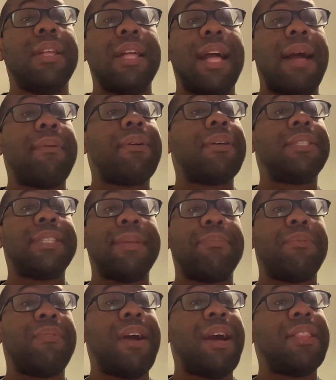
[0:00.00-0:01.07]
I'm going to skip
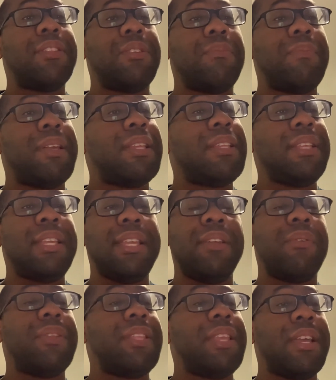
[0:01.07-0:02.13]
around a little bit
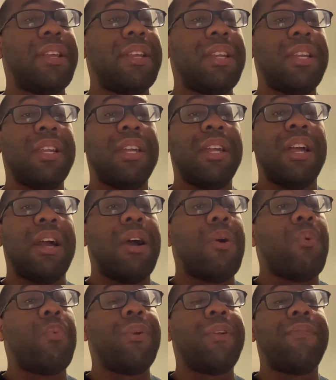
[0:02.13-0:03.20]
here and there.
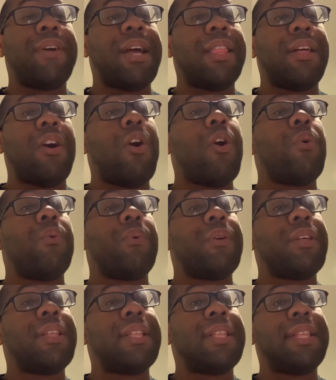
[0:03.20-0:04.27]
We find,
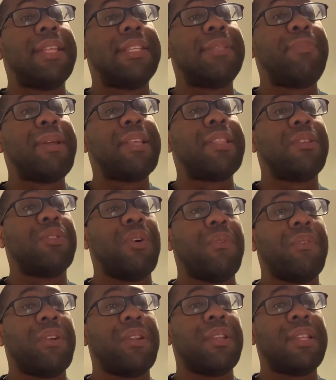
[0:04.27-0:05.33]
speaking of
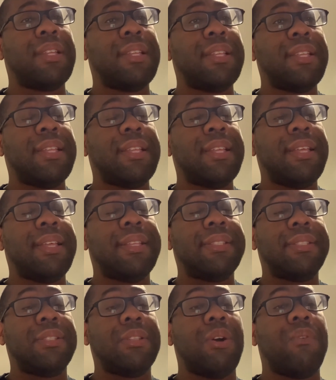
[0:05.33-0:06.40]
Nova
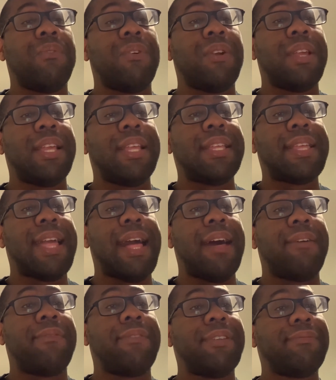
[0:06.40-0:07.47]
and
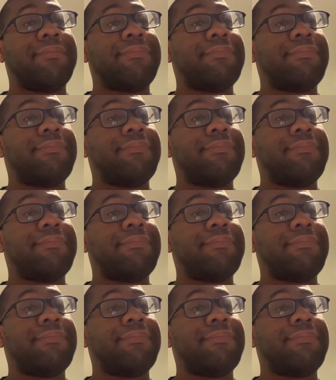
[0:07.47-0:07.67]
Calvin.